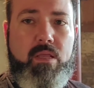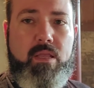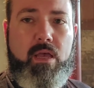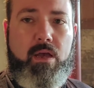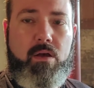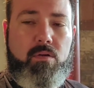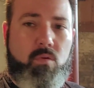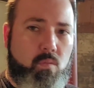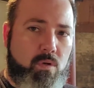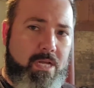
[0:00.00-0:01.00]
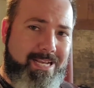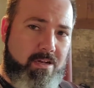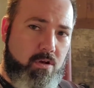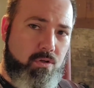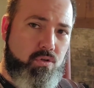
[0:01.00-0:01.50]
Now, we're not
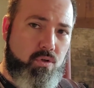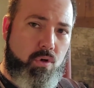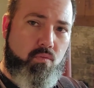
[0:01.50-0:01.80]
going to go to the